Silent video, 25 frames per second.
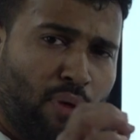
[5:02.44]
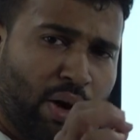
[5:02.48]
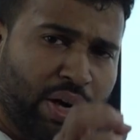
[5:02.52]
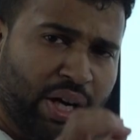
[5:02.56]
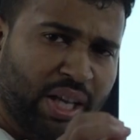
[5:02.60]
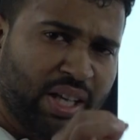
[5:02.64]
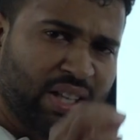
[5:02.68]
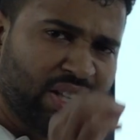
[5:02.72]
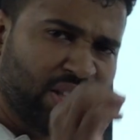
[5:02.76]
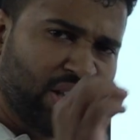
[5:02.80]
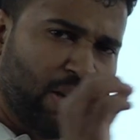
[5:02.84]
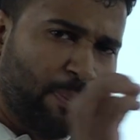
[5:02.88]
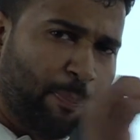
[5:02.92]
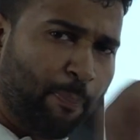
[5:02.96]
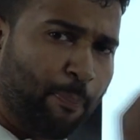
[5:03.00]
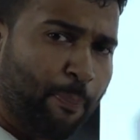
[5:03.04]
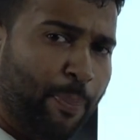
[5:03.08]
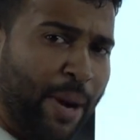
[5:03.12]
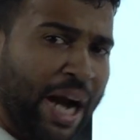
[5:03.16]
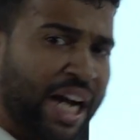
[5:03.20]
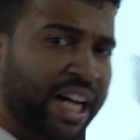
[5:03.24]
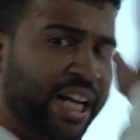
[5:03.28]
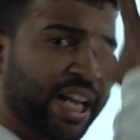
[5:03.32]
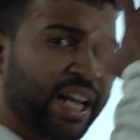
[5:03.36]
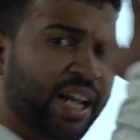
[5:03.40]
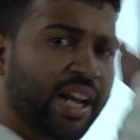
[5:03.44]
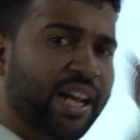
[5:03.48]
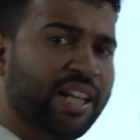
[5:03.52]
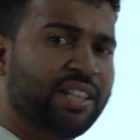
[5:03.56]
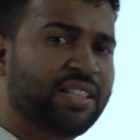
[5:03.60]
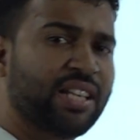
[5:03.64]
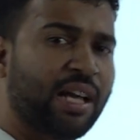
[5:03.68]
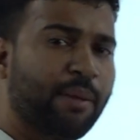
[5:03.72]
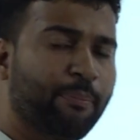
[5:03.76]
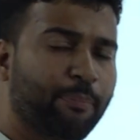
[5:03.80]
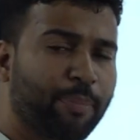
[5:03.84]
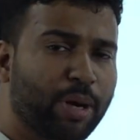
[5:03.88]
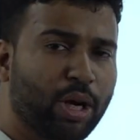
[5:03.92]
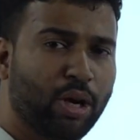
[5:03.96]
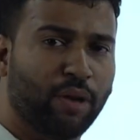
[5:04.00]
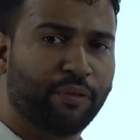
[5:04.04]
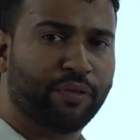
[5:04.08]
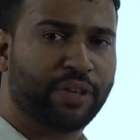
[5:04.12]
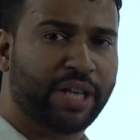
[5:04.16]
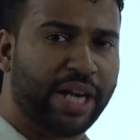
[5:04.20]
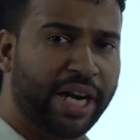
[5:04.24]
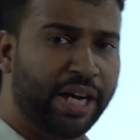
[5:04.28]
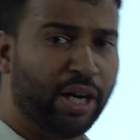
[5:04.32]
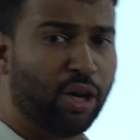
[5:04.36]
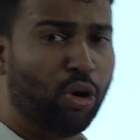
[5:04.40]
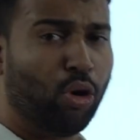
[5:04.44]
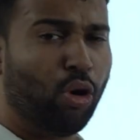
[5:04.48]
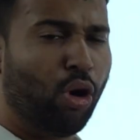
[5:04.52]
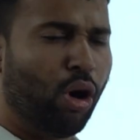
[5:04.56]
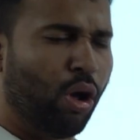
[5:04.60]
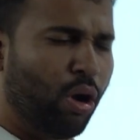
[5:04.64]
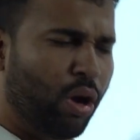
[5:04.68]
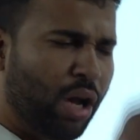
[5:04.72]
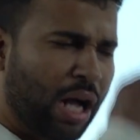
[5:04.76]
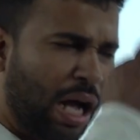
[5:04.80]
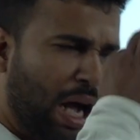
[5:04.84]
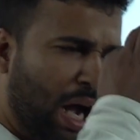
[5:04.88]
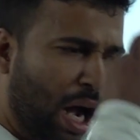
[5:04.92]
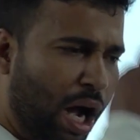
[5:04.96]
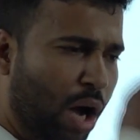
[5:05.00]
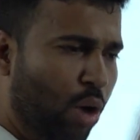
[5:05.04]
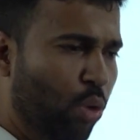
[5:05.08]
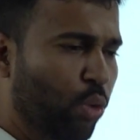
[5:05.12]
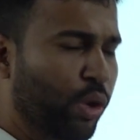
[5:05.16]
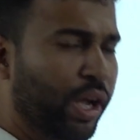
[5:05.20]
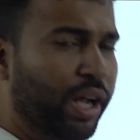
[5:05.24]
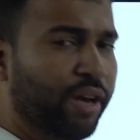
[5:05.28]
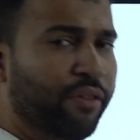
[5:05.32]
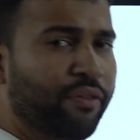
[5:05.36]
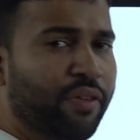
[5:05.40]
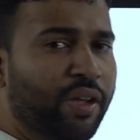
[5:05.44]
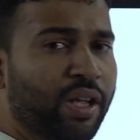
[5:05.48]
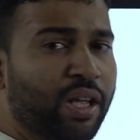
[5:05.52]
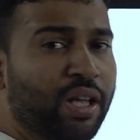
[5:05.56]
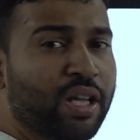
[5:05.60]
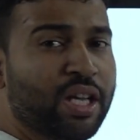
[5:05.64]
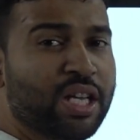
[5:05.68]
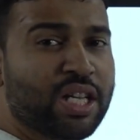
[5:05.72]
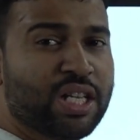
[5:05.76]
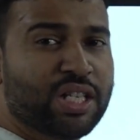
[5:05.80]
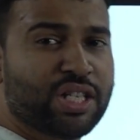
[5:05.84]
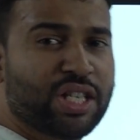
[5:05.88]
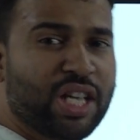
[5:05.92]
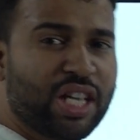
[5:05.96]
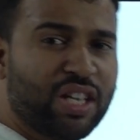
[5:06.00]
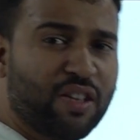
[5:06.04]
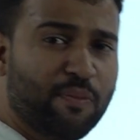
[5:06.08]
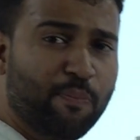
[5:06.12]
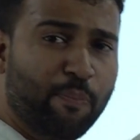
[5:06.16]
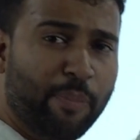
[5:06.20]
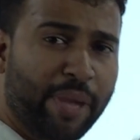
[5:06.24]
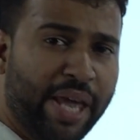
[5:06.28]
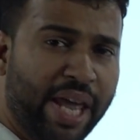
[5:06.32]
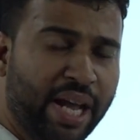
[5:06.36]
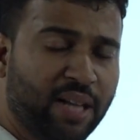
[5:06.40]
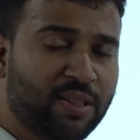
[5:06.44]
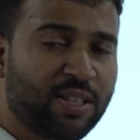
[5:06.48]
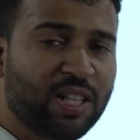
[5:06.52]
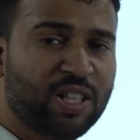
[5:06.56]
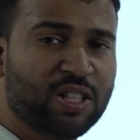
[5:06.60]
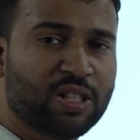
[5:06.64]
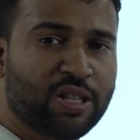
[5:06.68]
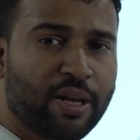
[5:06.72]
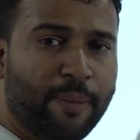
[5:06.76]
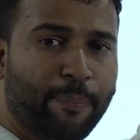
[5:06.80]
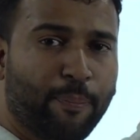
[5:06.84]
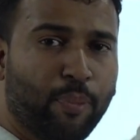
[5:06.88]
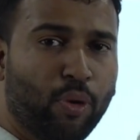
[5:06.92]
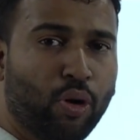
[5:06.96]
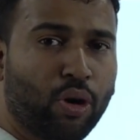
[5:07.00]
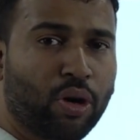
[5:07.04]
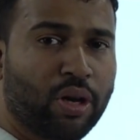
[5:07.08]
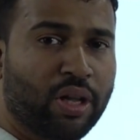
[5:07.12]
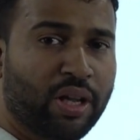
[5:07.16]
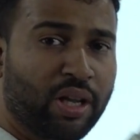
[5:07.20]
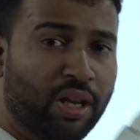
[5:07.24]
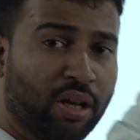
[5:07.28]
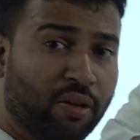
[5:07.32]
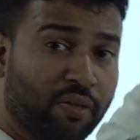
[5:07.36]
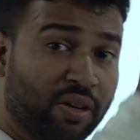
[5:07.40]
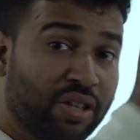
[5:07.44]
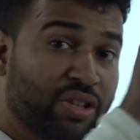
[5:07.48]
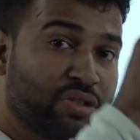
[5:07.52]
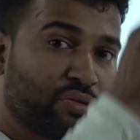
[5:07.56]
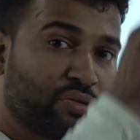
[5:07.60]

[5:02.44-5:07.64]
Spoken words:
what is the practical example of that, or how can we just make this support in our